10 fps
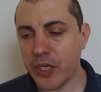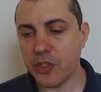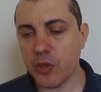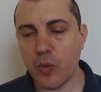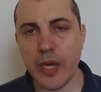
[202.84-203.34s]

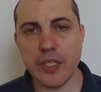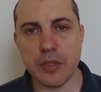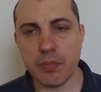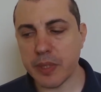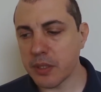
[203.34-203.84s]
Is there a way
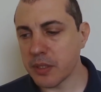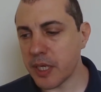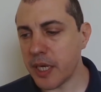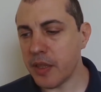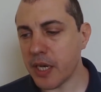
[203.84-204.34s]
to
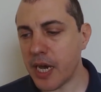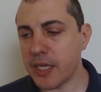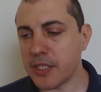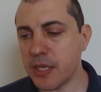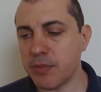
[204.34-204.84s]
build in the
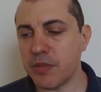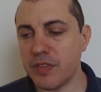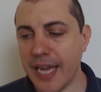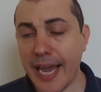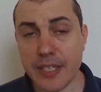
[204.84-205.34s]
concept
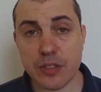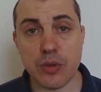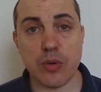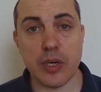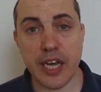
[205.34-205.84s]
of debt
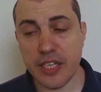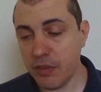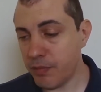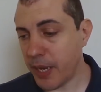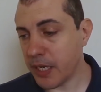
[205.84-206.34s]
or
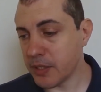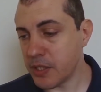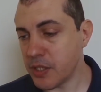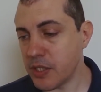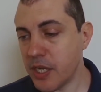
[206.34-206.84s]
negative
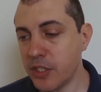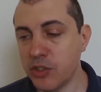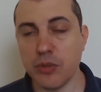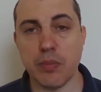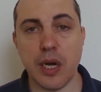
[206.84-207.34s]
balances
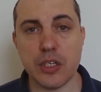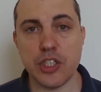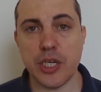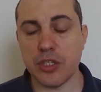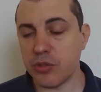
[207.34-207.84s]
into
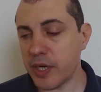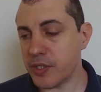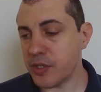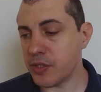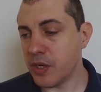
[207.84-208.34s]
blockchain
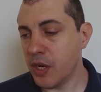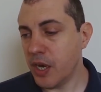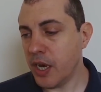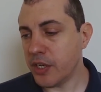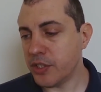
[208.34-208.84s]
addresses?
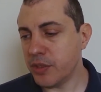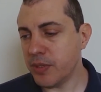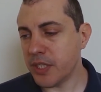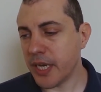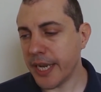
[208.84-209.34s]

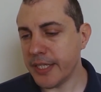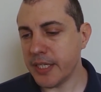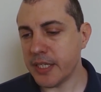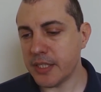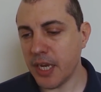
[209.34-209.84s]
Assuming that
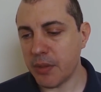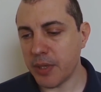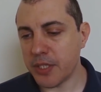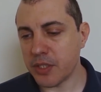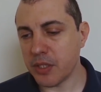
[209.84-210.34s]
lending can take
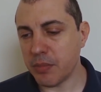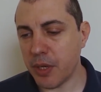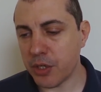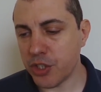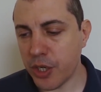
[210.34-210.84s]
place on the
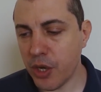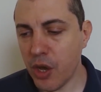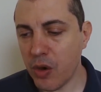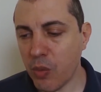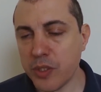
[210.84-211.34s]
blockchain,
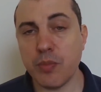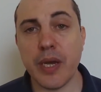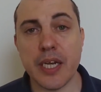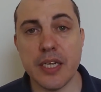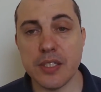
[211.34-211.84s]
what
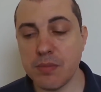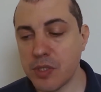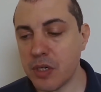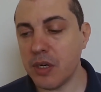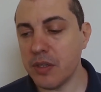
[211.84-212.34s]

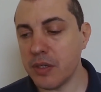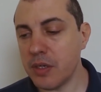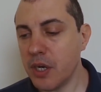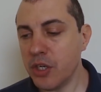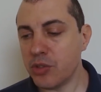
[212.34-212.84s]
mechanisms are
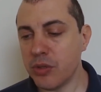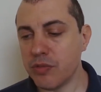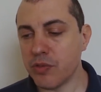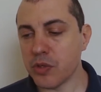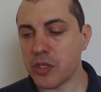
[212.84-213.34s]
there to
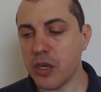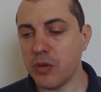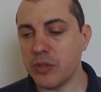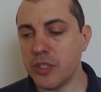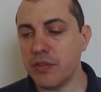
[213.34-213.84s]
enforce
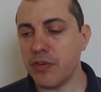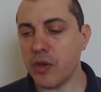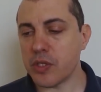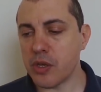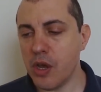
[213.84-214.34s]
loan
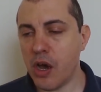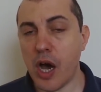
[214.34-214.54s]
defaults?